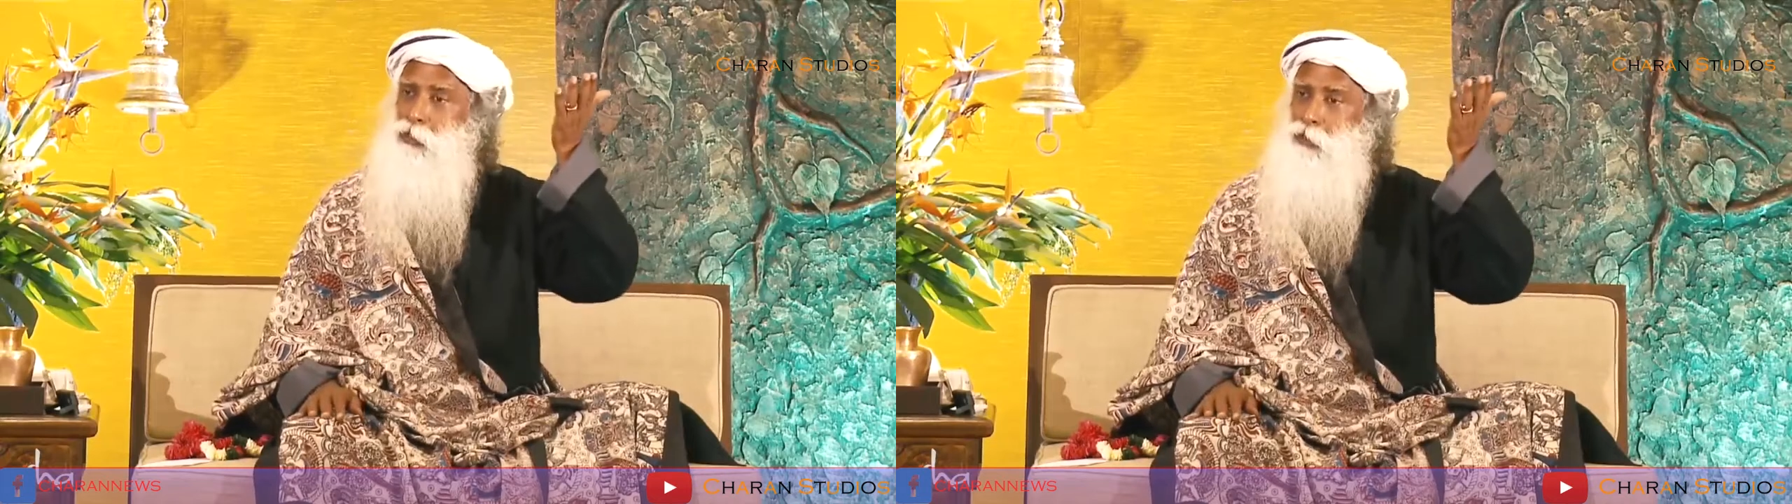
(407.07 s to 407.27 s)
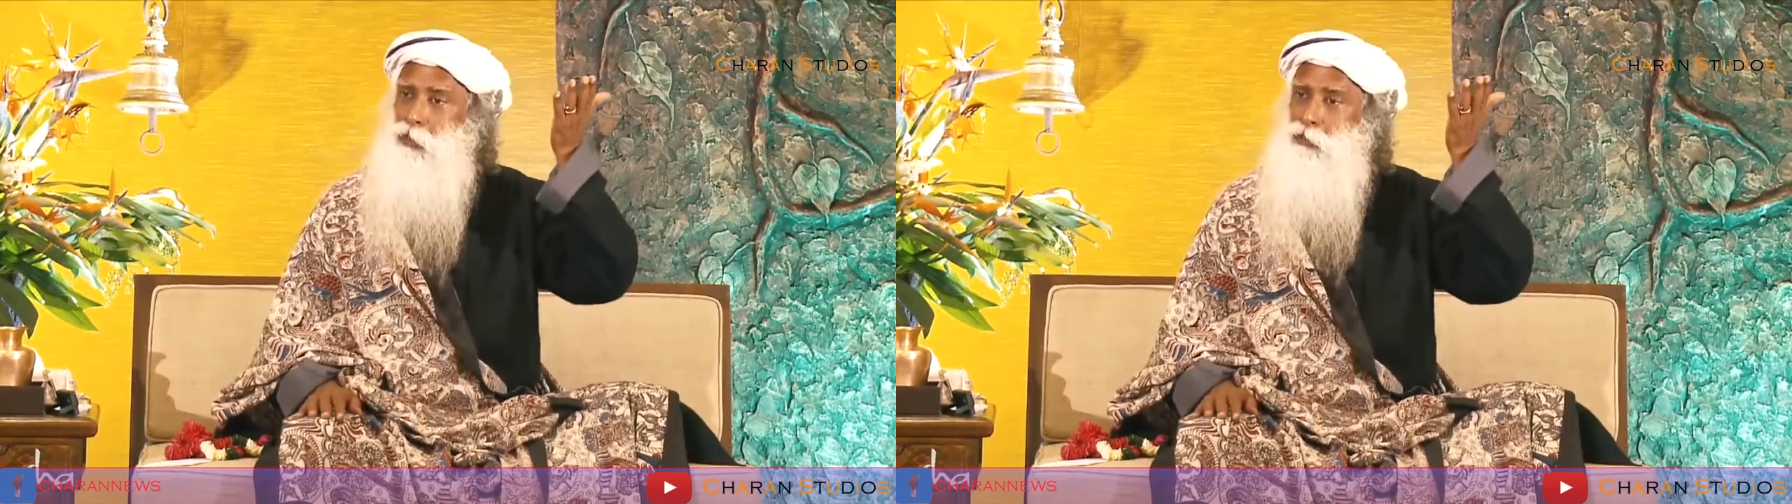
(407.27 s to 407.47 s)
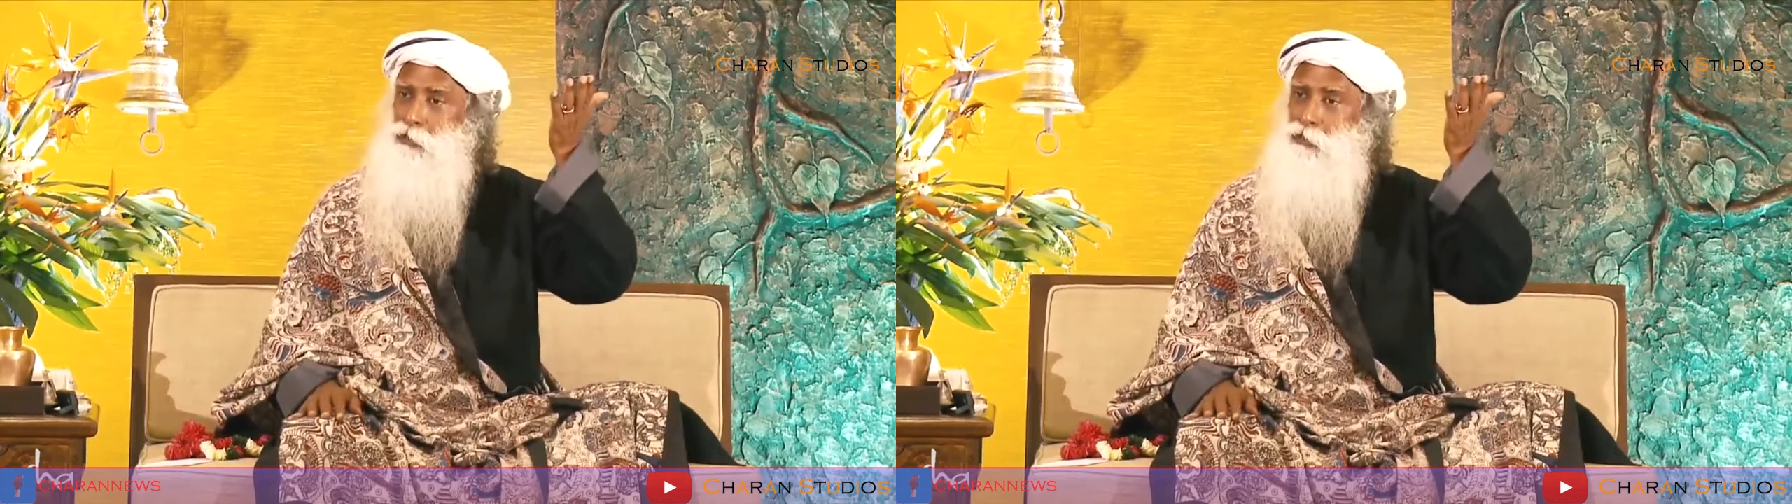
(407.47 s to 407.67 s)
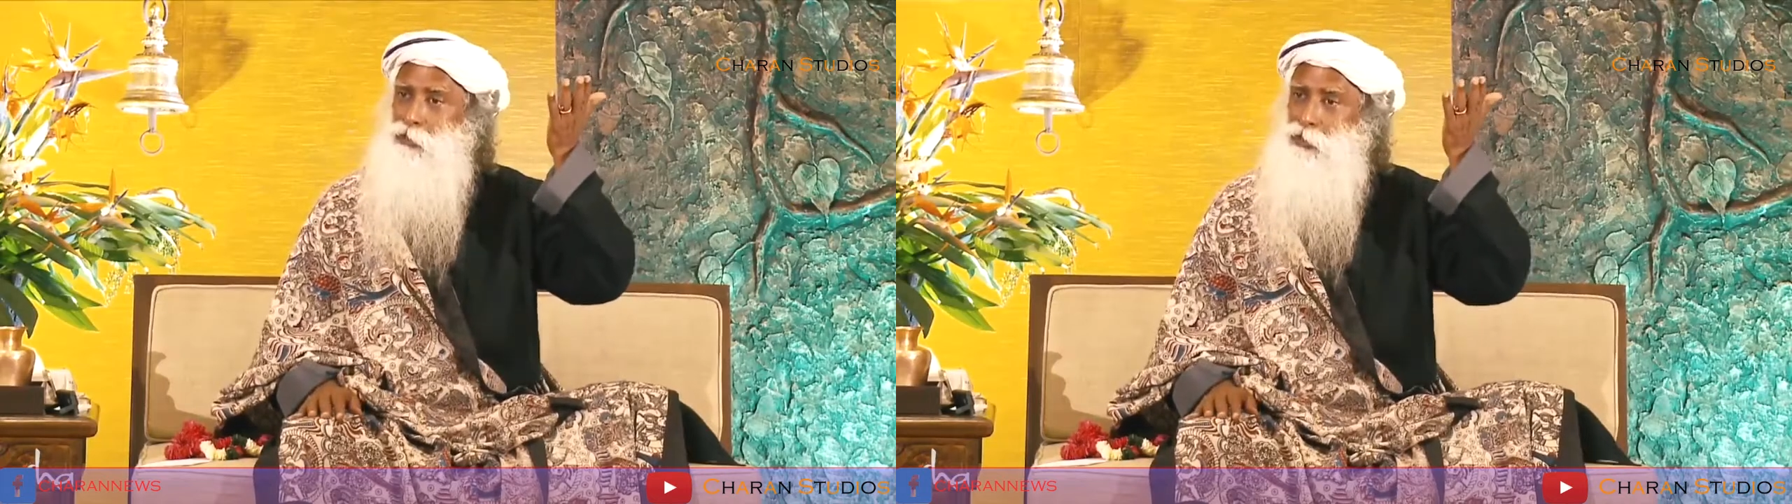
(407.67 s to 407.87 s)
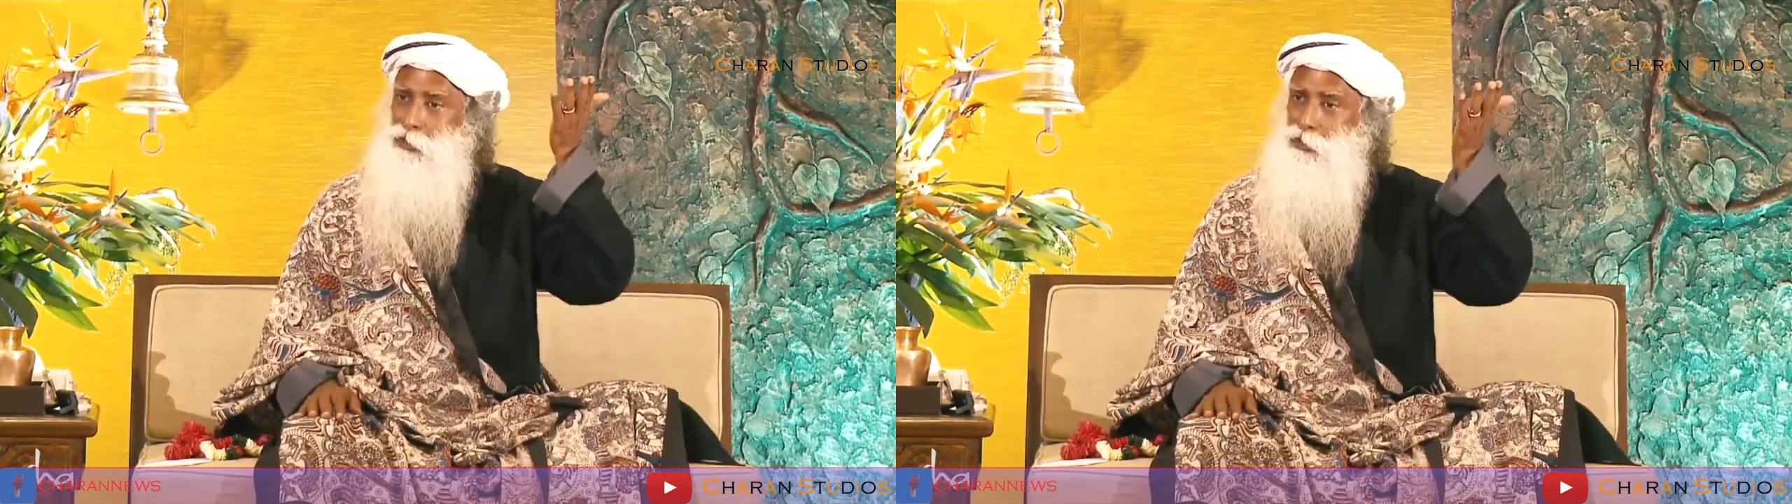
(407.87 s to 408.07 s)
thoughts,
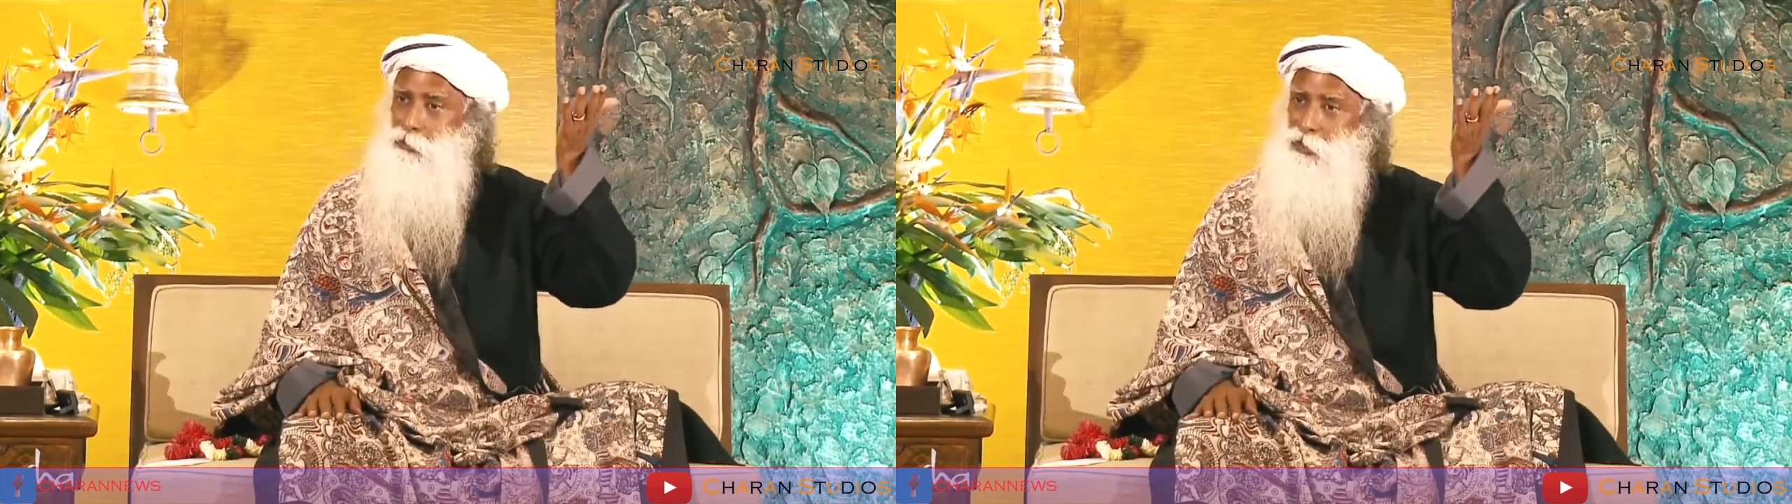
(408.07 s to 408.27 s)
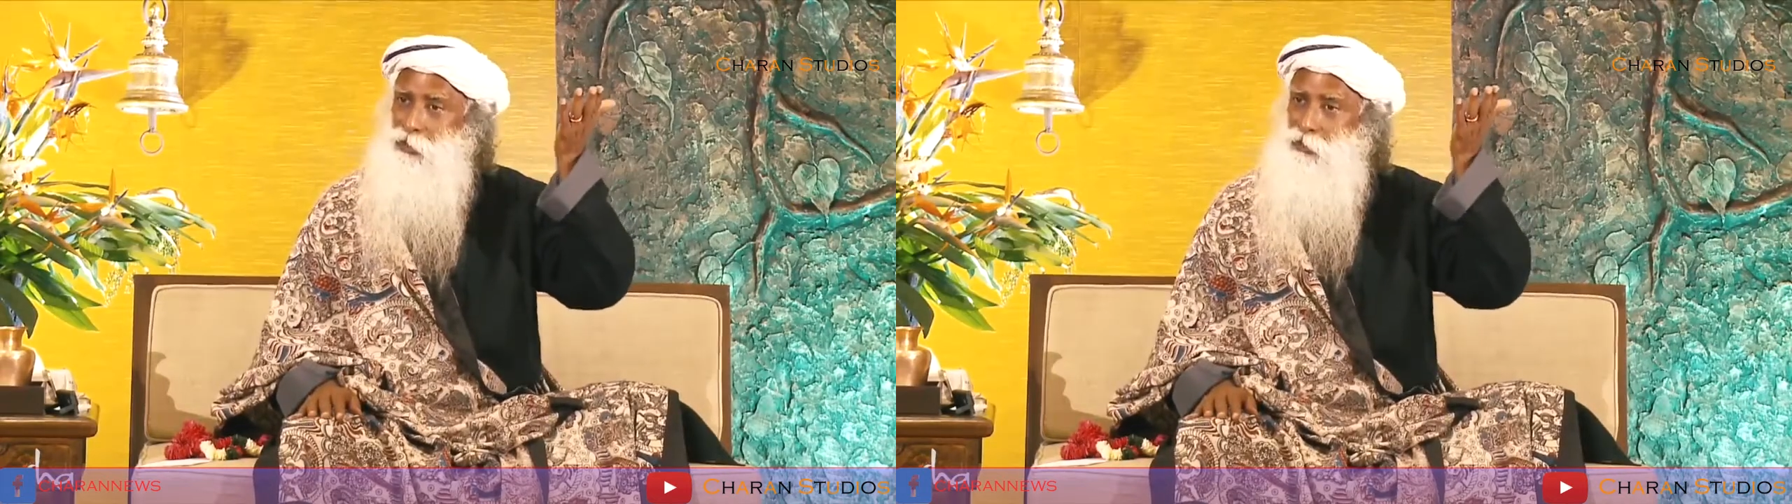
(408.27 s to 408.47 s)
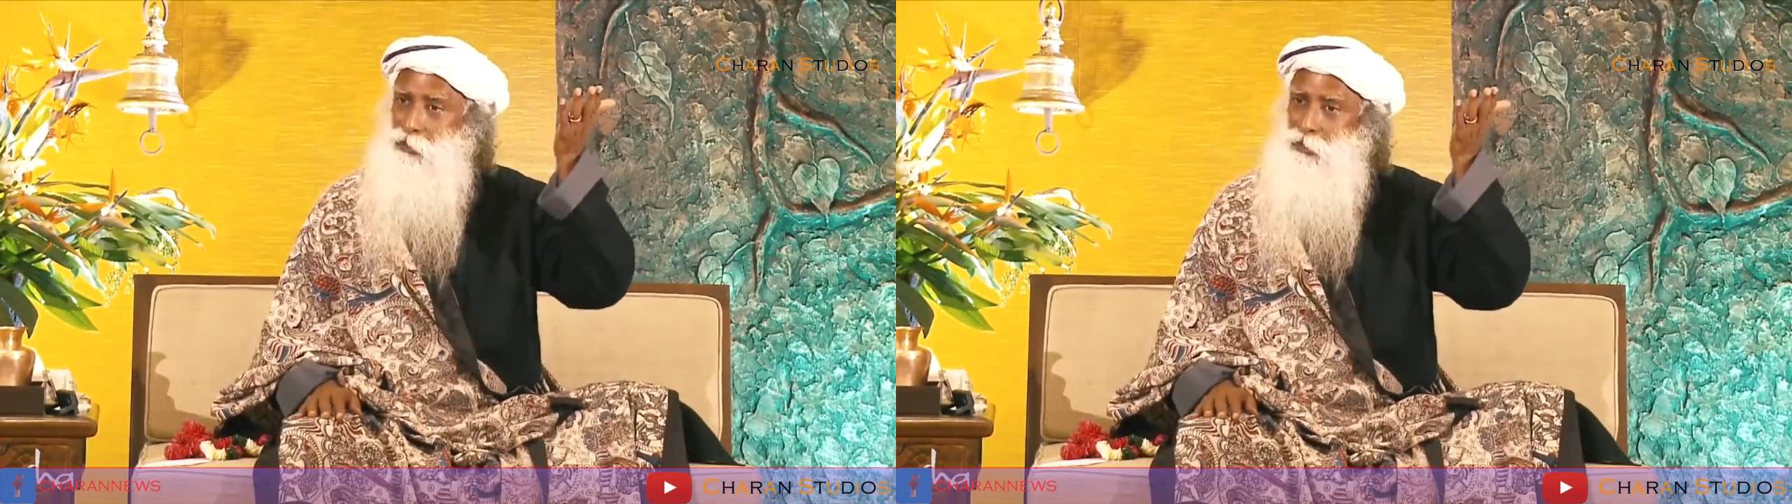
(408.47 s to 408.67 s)
is this me?